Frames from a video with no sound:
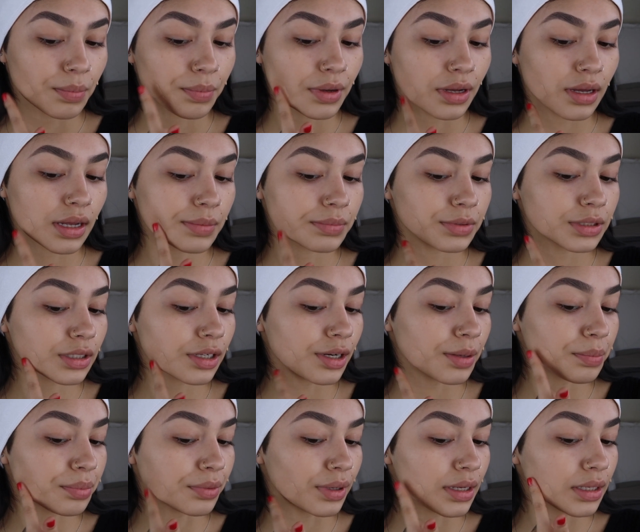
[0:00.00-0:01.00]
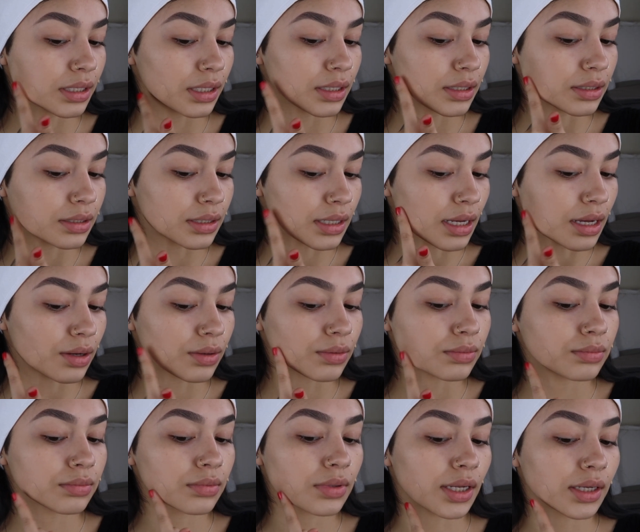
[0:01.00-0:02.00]
But I'm just gonna blend it
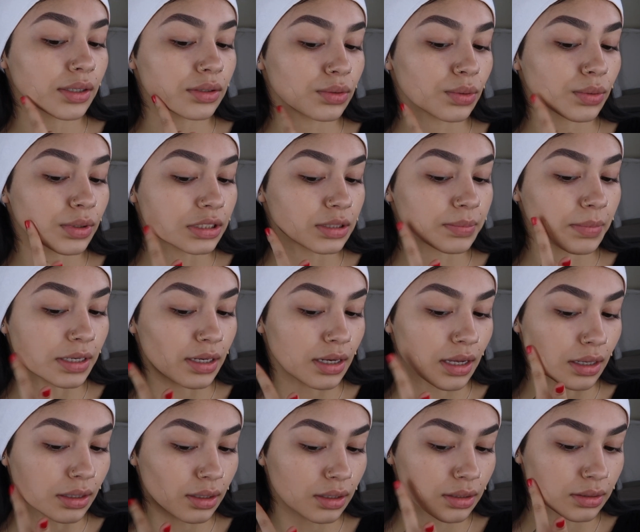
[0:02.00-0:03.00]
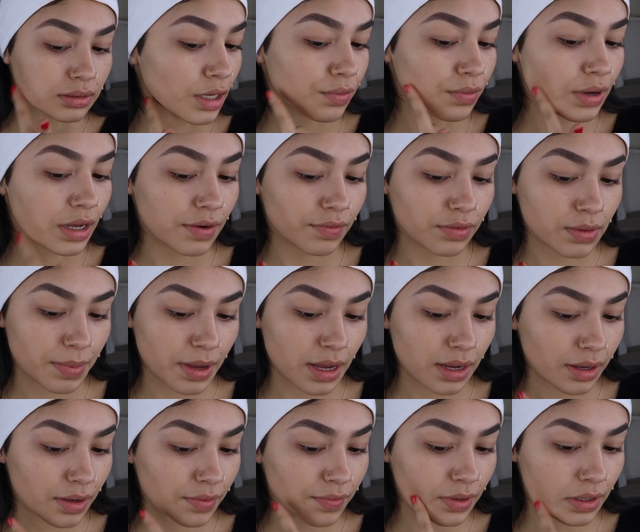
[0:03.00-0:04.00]
down like towards my neck, and right off the
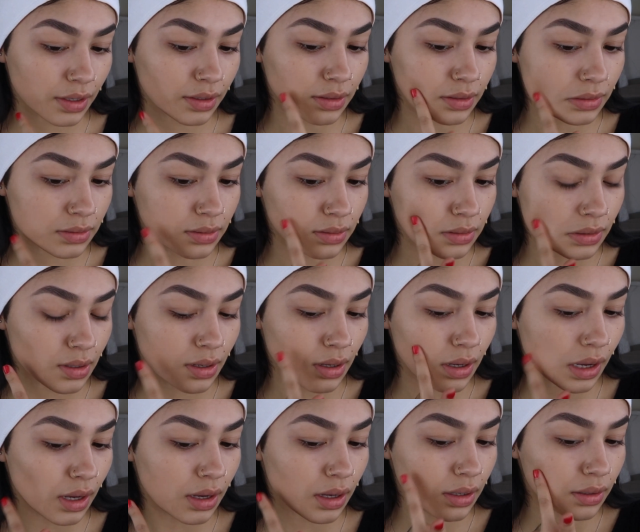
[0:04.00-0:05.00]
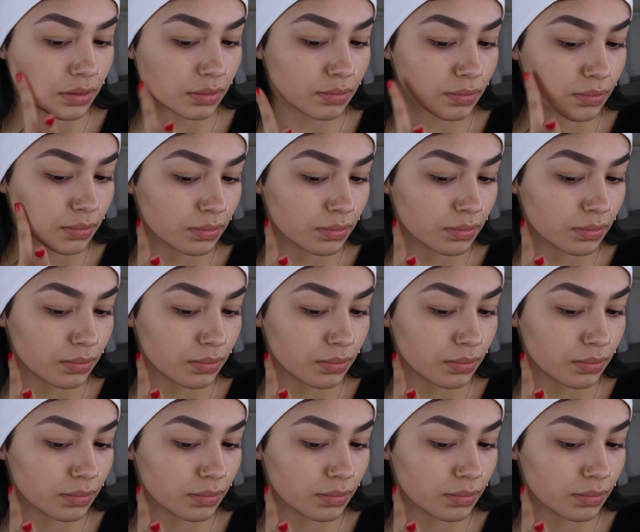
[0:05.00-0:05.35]
back I feel like this is not